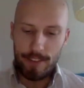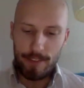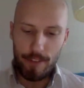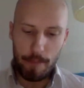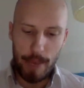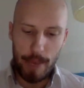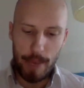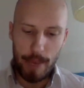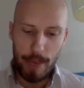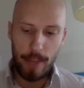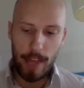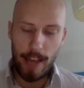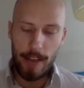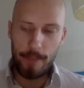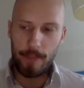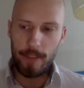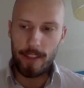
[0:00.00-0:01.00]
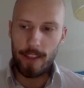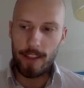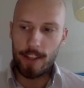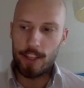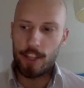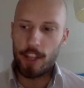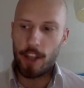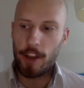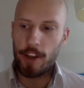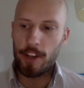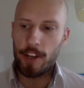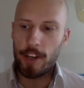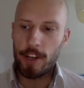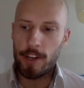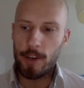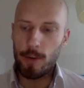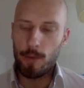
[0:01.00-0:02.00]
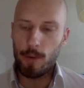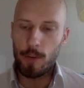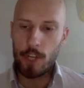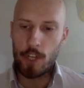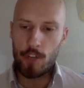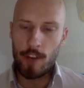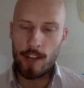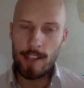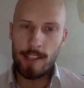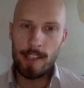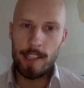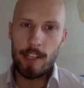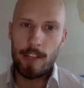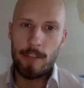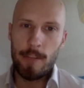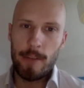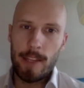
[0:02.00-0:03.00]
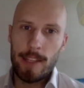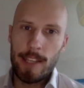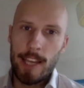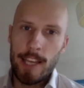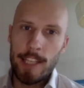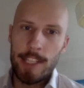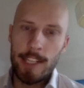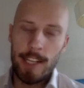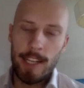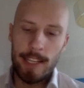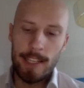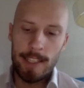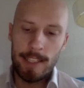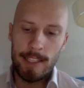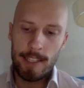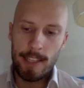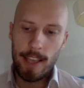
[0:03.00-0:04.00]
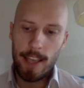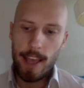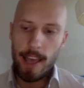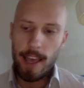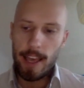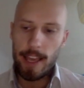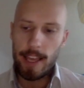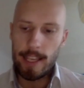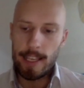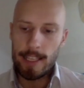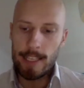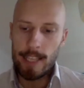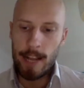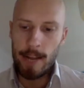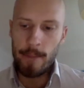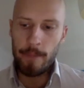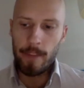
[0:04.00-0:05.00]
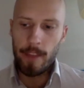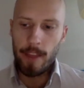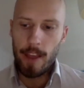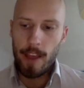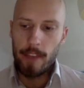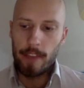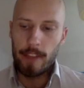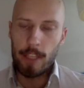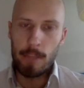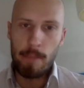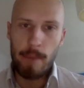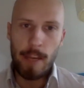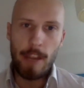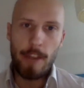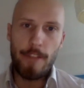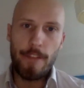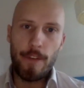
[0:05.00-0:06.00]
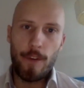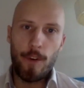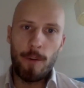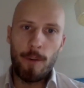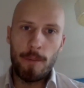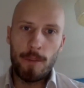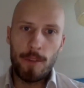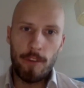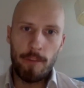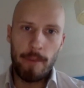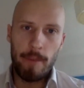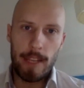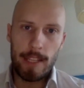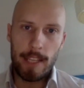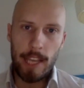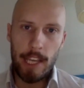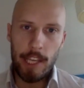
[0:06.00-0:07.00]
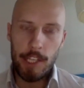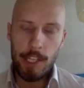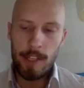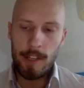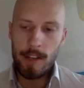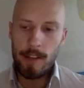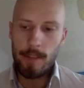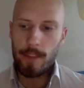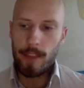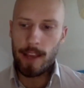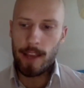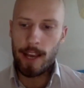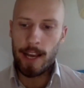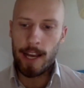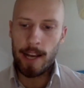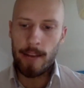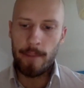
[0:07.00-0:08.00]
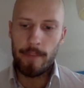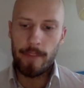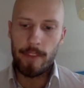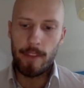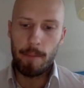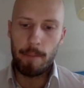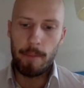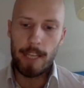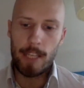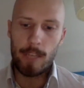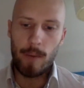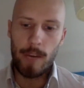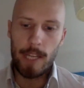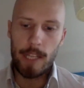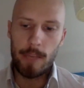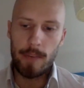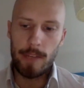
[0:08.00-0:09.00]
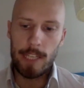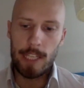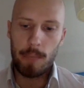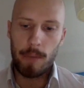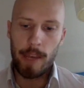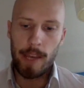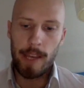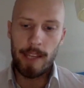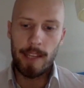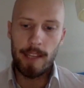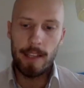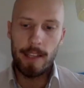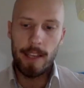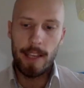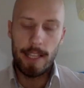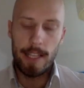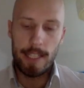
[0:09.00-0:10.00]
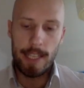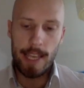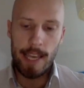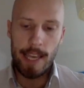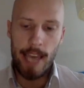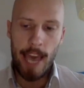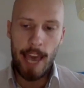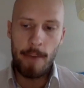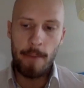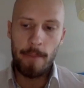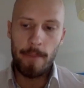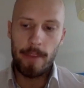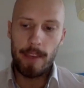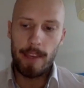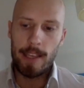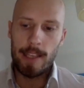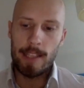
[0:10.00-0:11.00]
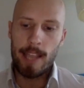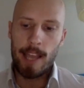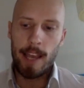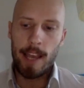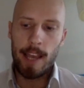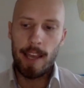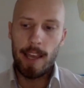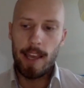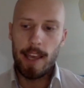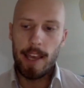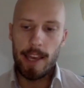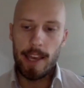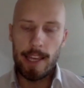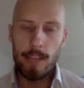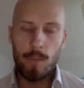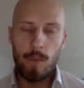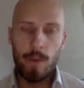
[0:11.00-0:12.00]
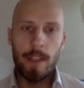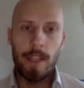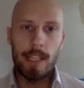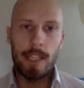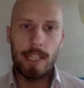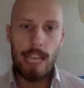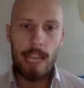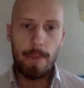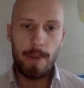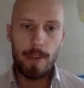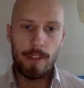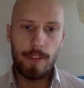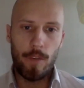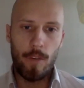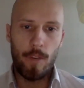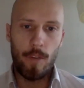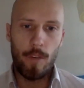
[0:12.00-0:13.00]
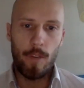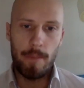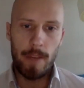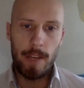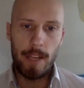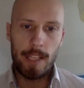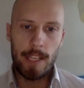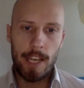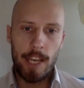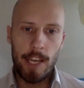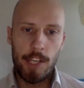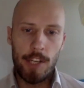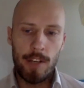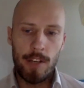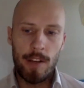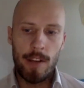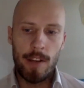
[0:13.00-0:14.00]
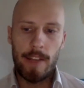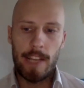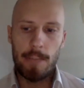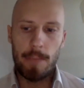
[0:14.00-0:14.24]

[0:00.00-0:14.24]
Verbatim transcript: for people a... that don't know what transcendental meditation is, is um, there's many forms of meditation. Um, the best way to explain TM is that it is one of the deepest forms of meditation, and that's